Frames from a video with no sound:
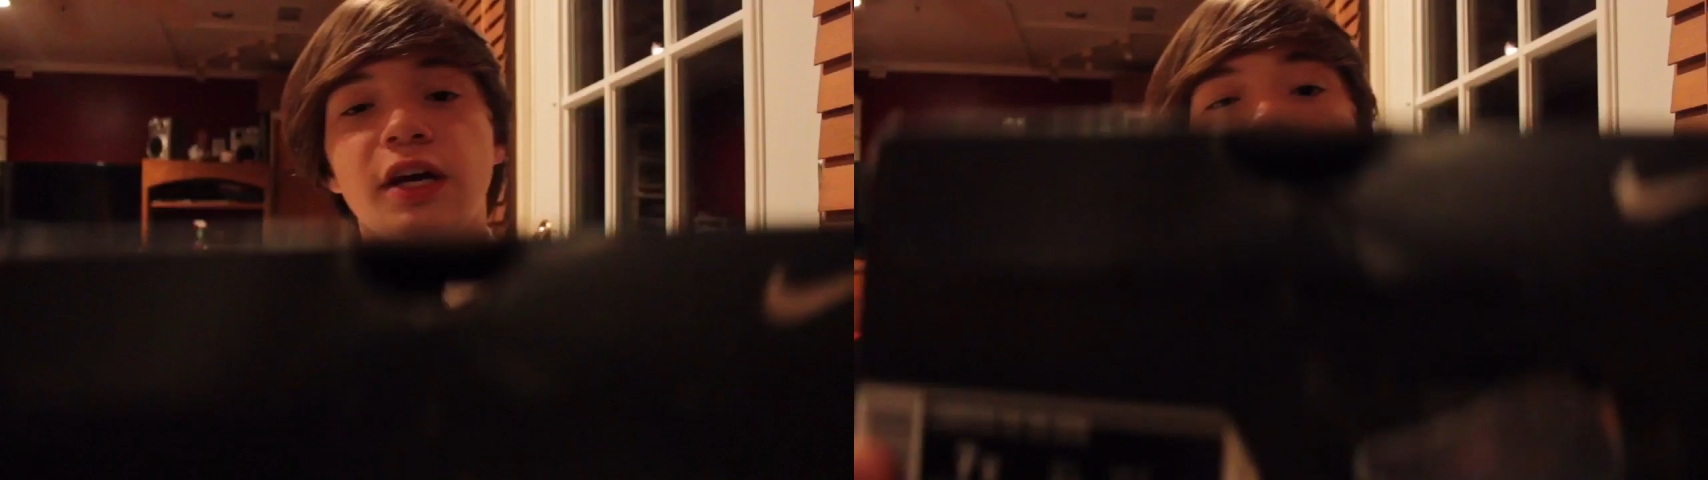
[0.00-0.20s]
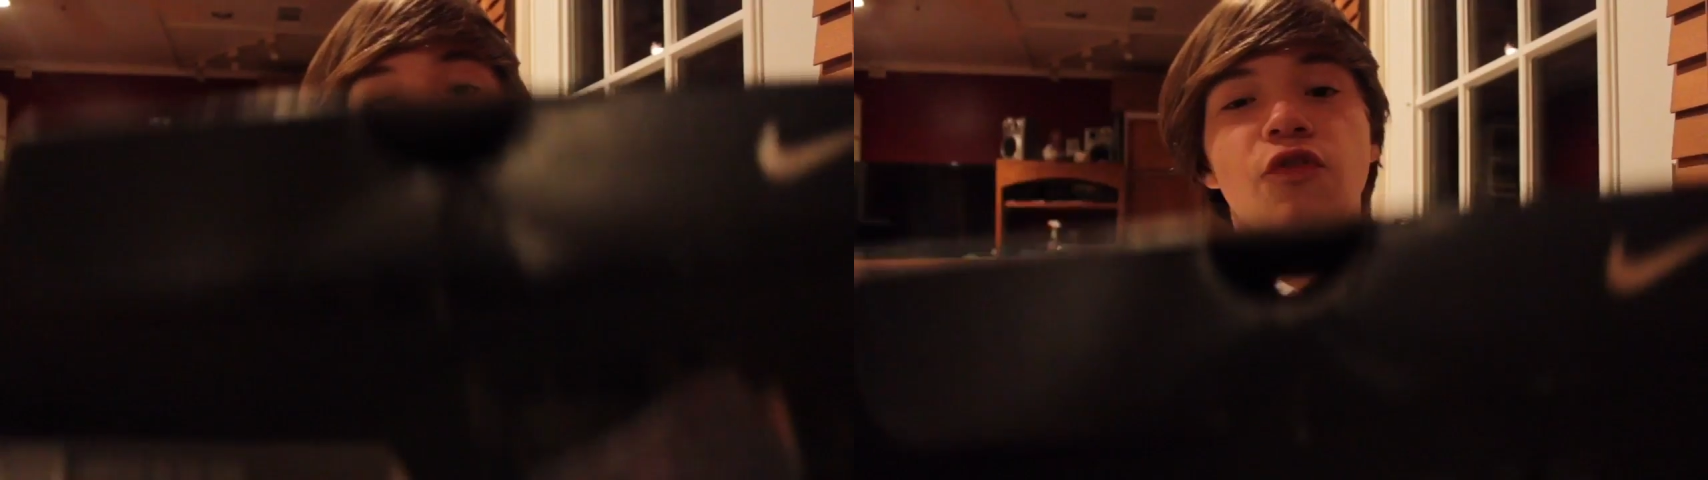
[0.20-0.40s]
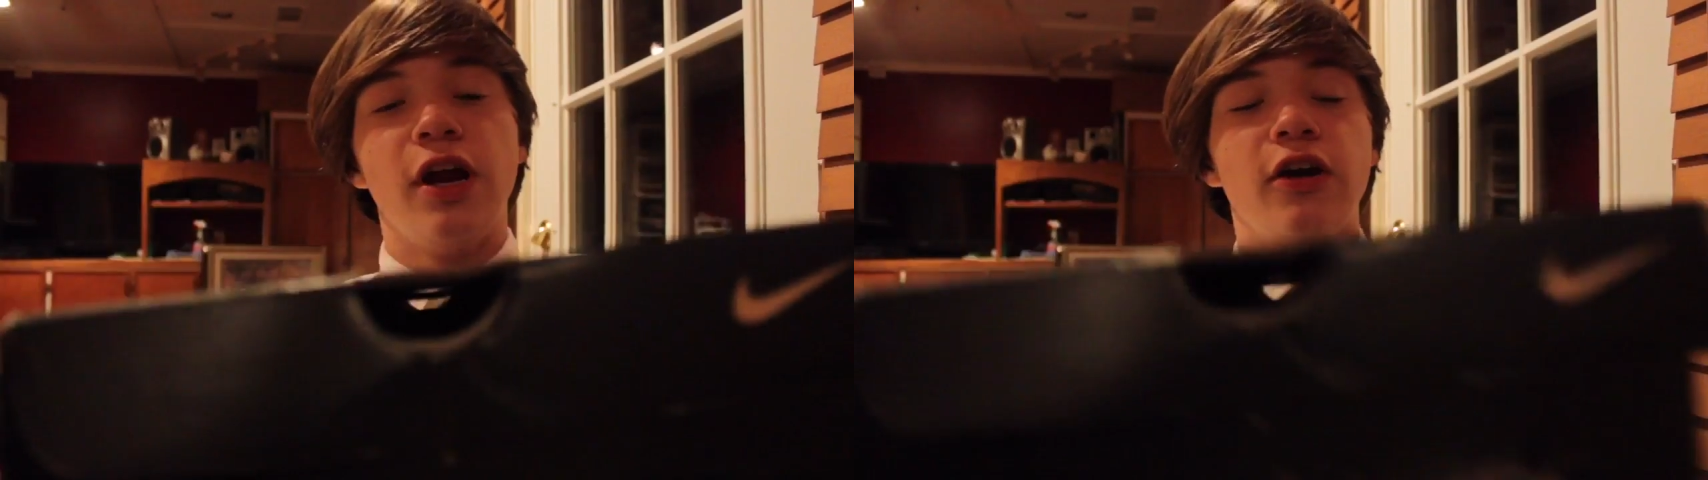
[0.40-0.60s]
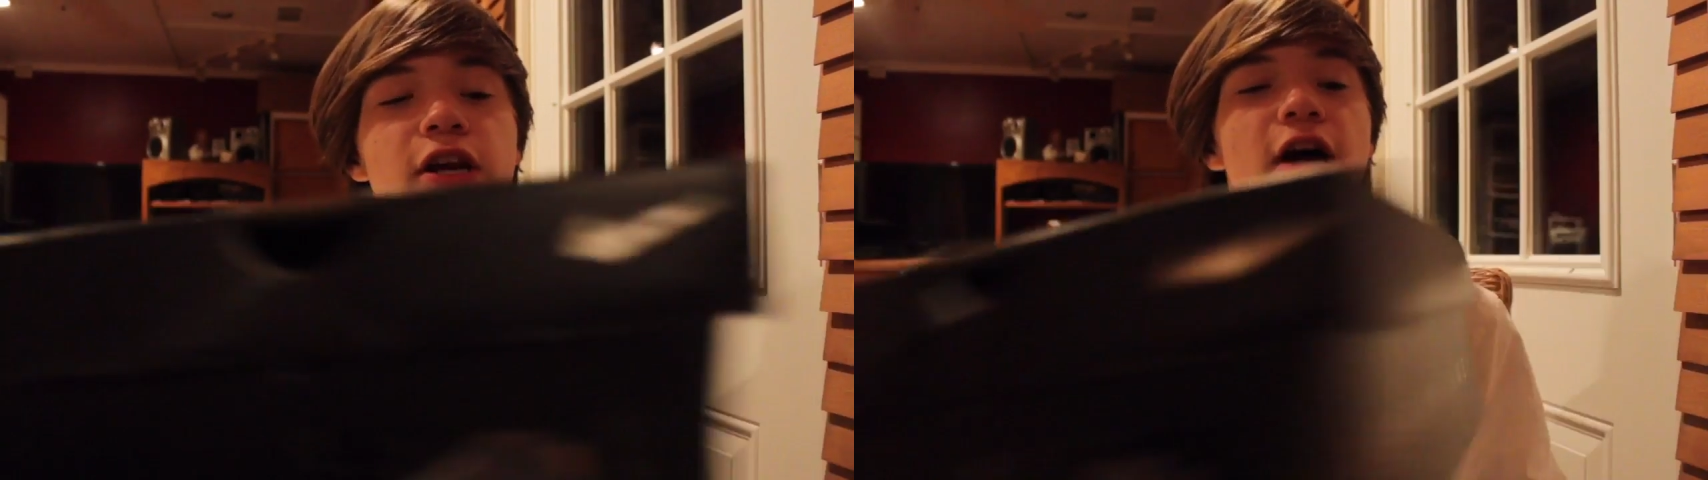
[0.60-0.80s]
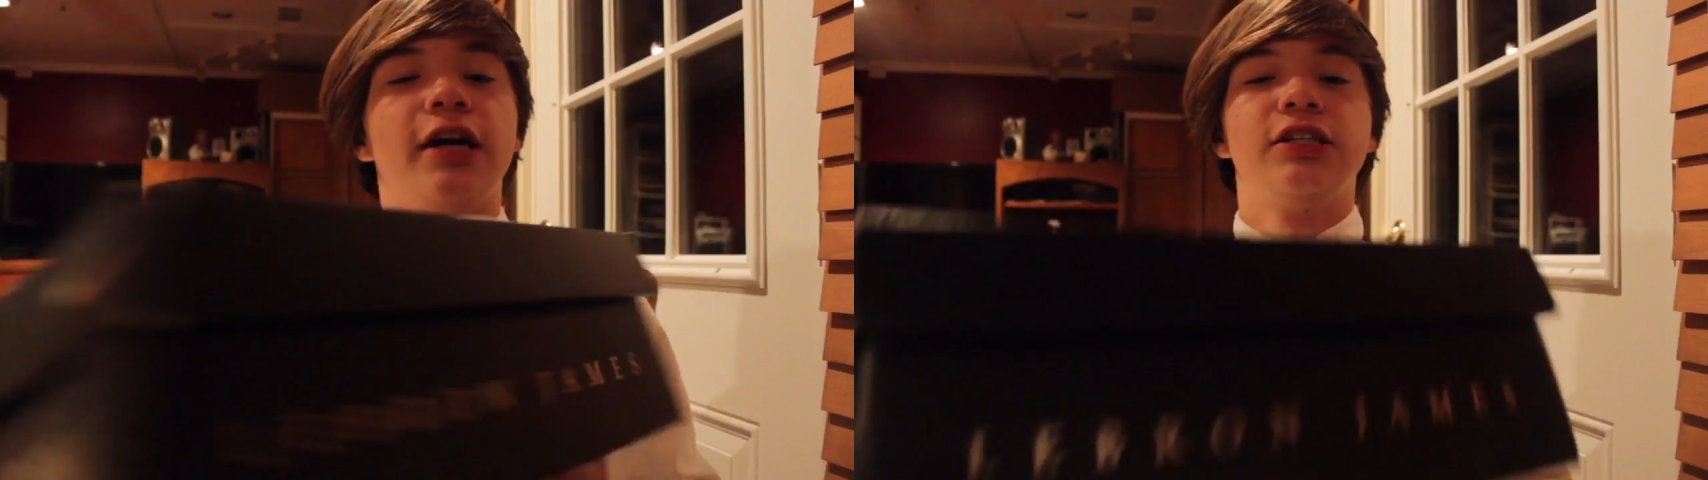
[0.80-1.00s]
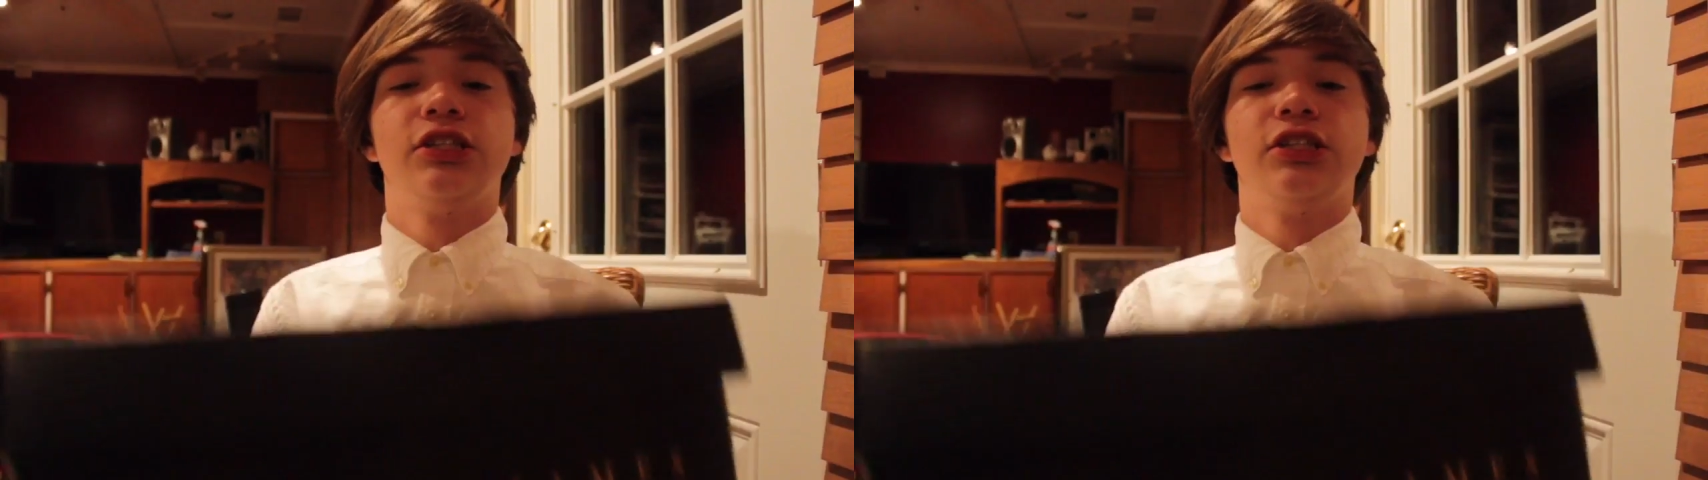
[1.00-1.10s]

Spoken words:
very nice